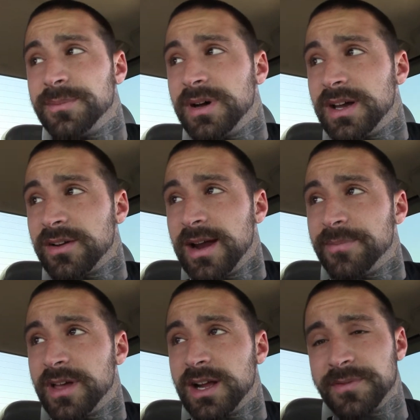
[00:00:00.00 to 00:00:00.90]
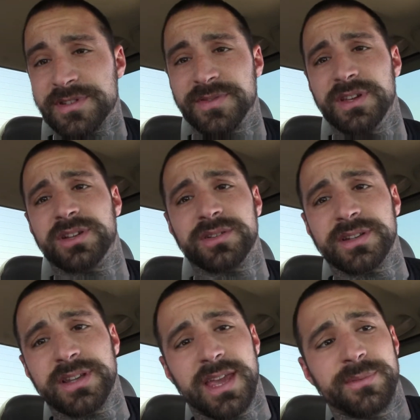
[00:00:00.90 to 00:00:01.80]
by, grabbed that off his vehicle that
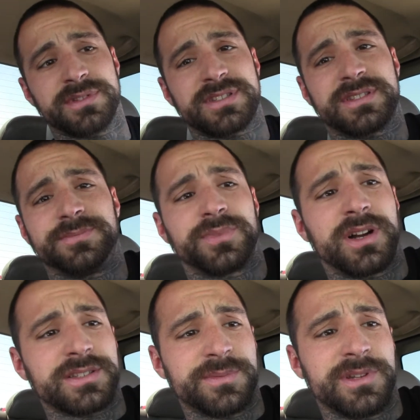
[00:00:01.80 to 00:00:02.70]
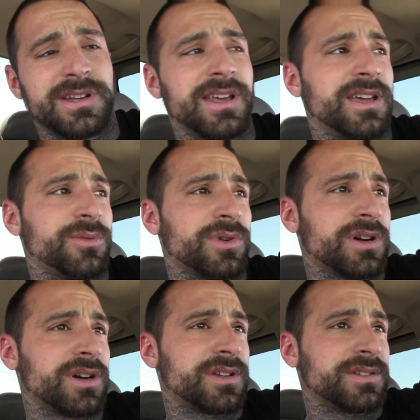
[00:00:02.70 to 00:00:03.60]
he came and brought to me today at
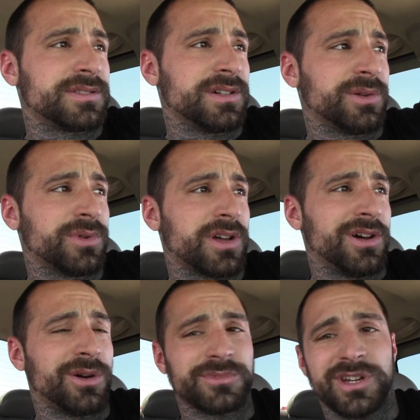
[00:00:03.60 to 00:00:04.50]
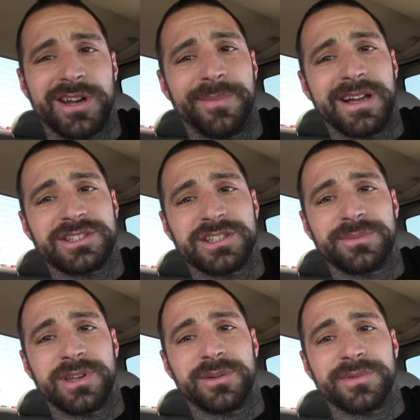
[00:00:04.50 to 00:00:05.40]
work. So we'll go home and try to match up,
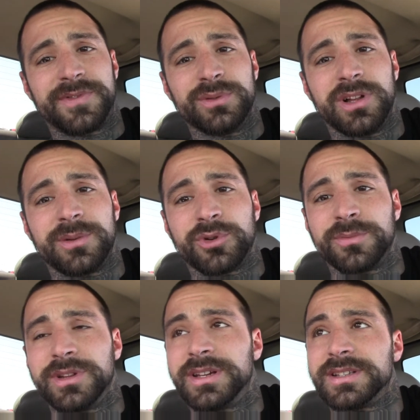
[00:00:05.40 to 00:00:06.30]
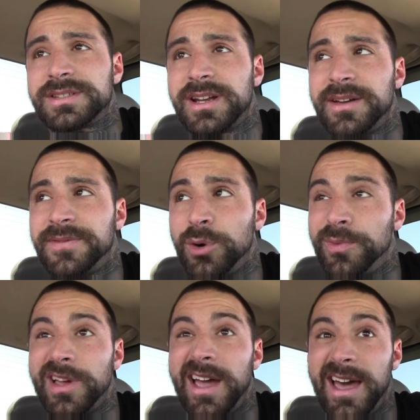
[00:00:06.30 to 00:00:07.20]
get him a few lawnmower blades that I
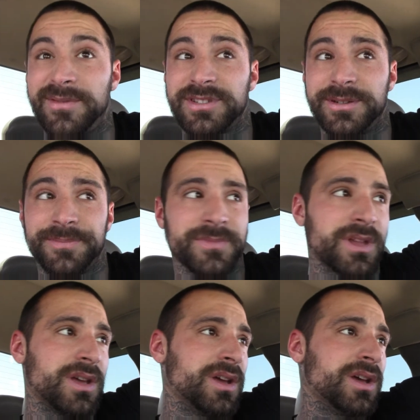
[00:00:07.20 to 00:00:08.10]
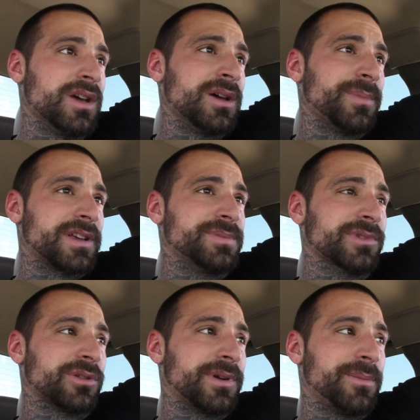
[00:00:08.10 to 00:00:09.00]
hopefully I have some. Make some
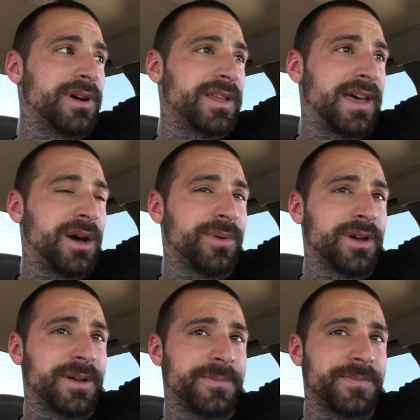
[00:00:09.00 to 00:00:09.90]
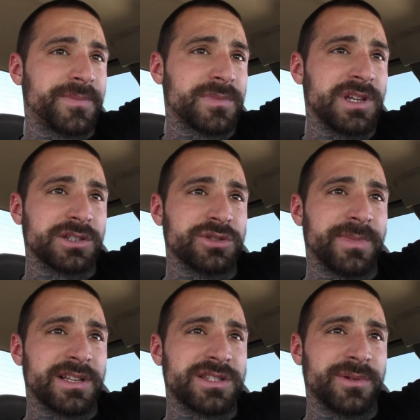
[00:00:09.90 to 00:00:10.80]
little bit of money that way. Talk to him
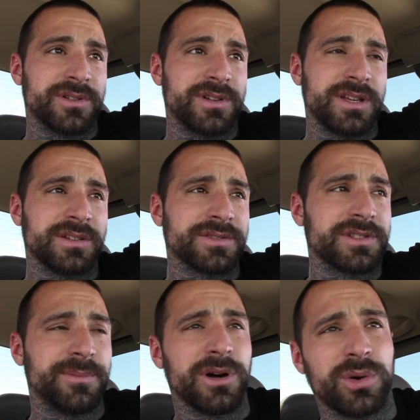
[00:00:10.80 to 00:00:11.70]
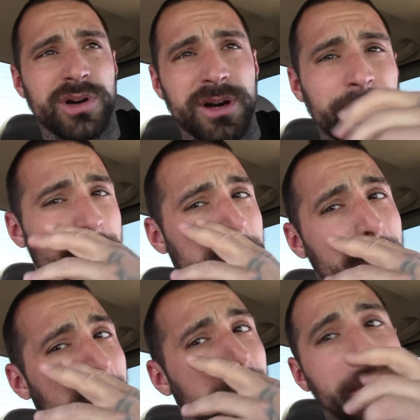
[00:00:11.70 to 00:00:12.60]
about some other deals, a mower and
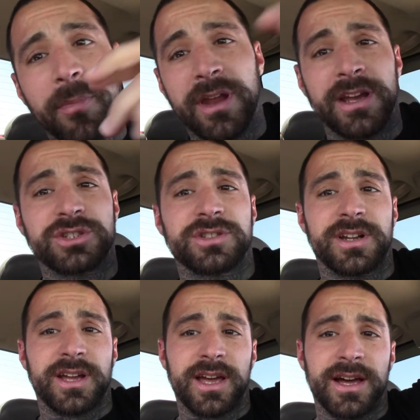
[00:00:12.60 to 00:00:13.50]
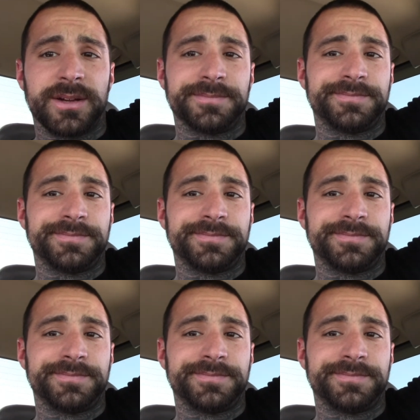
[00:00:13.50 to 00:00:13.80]
edger that I got,